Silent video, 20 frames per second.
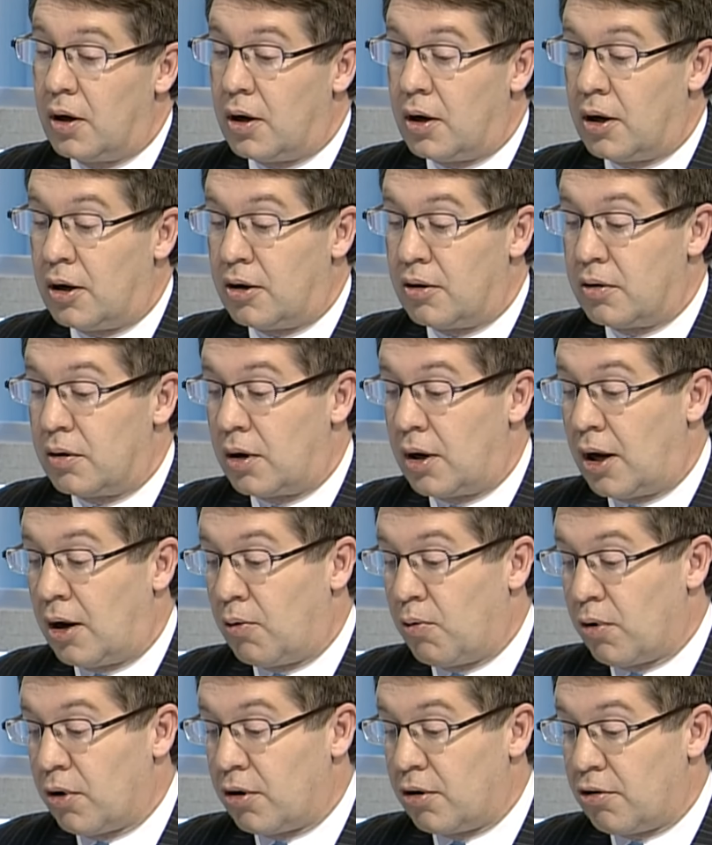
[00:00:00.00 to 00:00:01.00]
Now
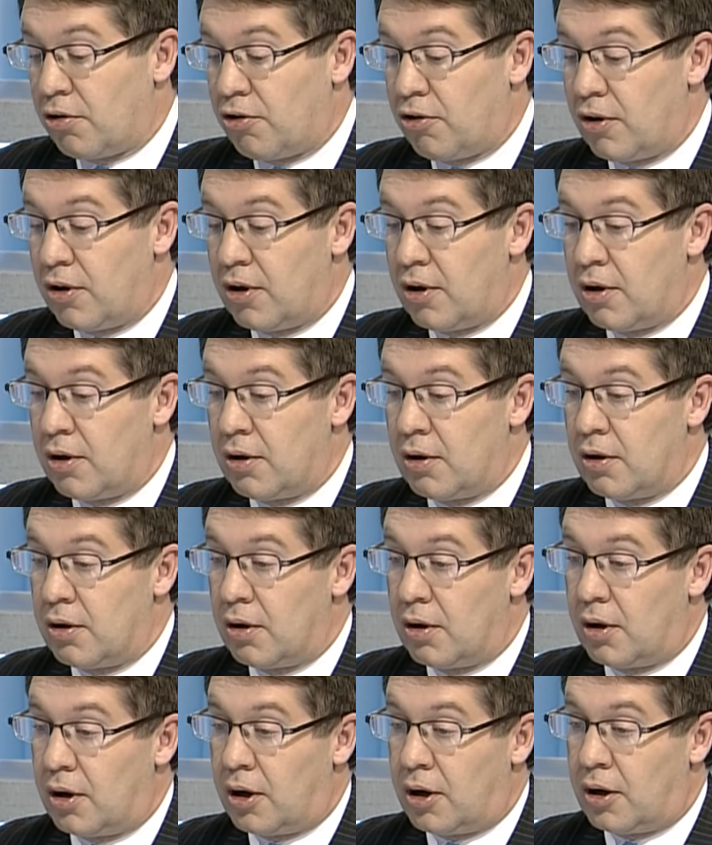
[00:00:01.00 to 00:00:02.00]
we're going to
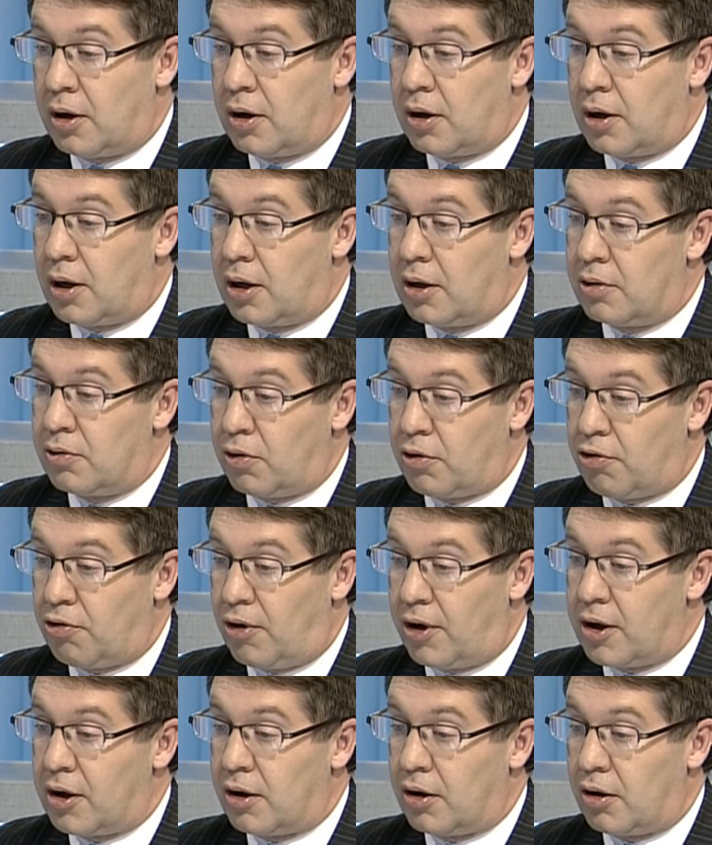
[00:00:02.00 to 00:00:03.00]
see, it looks
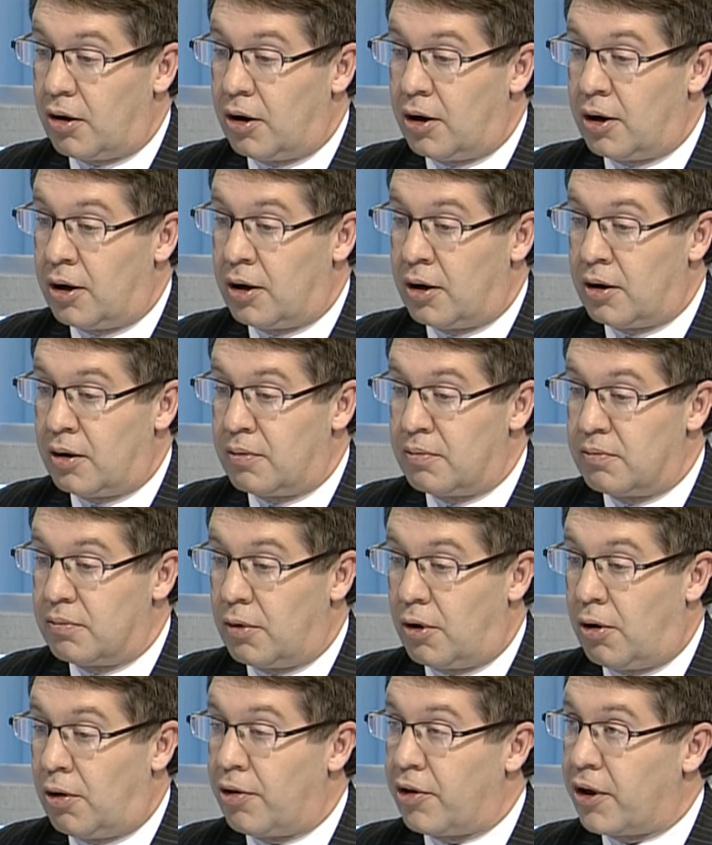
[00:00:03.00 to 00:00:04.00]
like
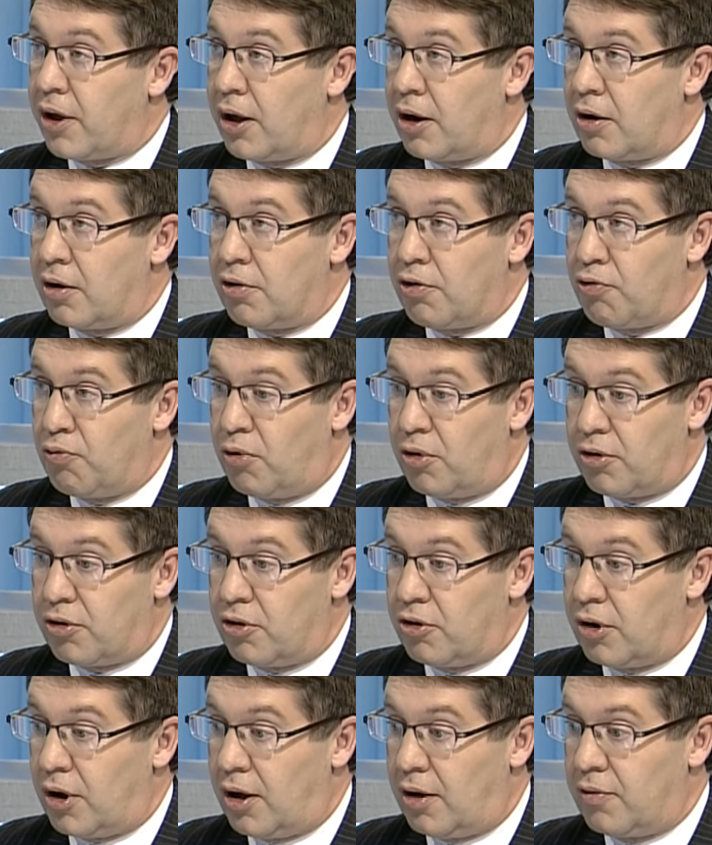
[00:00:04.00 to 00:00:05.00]
all the candidates want
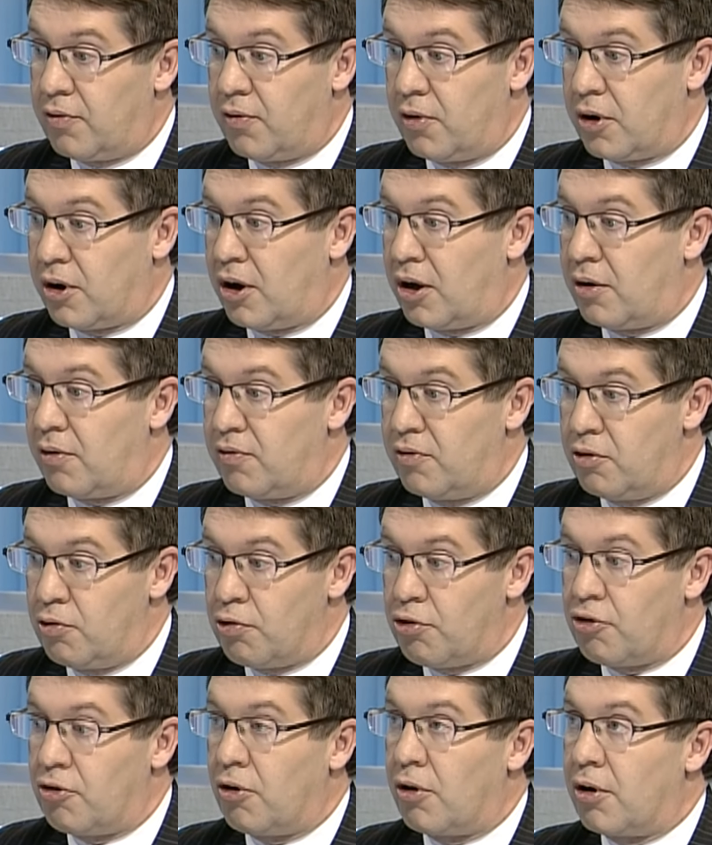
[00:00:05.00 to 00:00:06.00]
to have a kind of
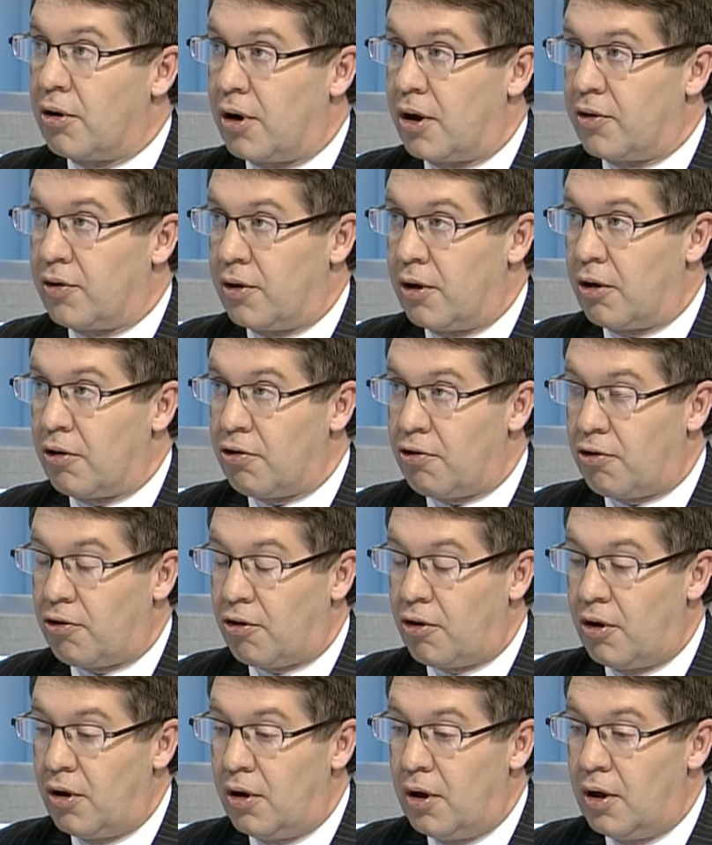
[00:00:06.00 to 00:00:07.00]
new start at
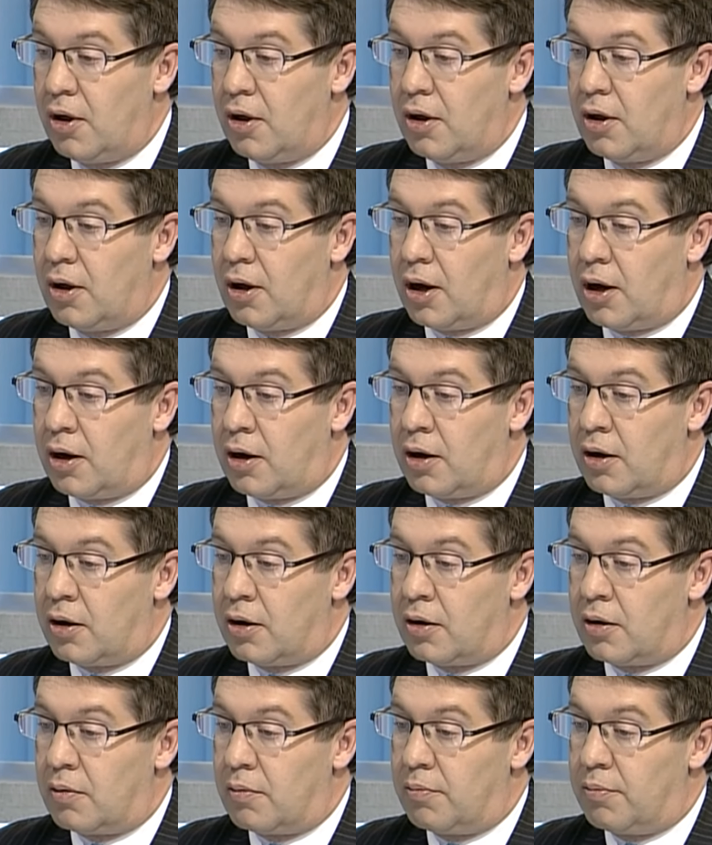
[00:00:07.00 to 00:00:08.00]
this,
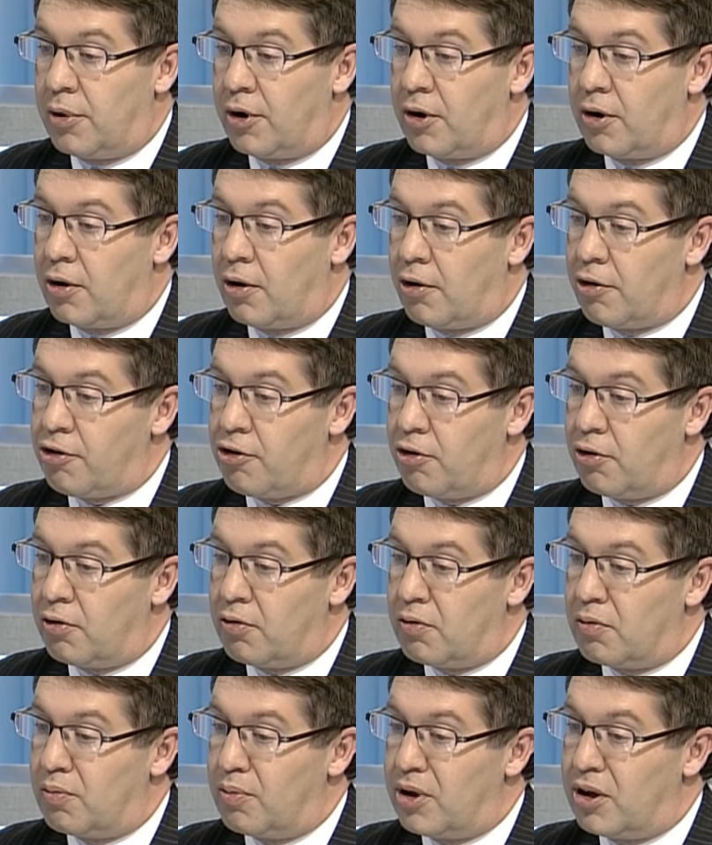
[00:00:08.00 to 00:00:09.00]
but it
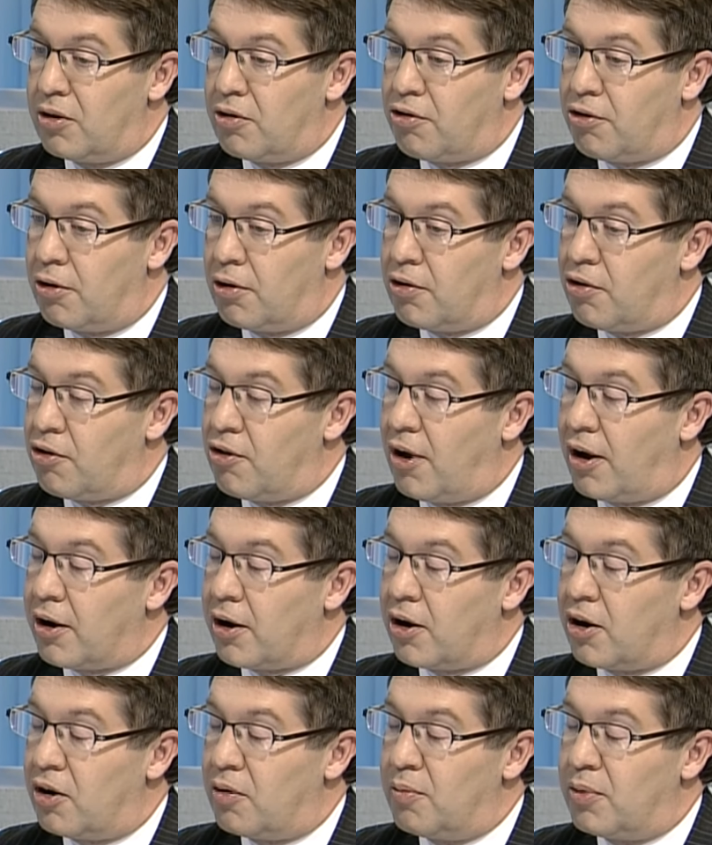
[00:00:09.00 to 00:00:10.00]
also means that it's
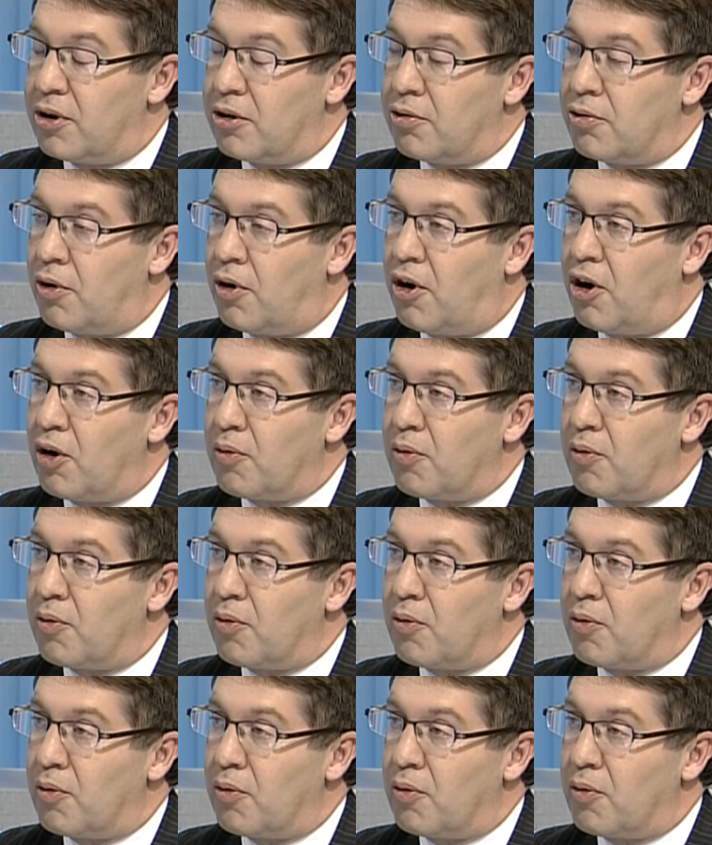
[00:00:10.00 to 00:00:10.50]
not going to be long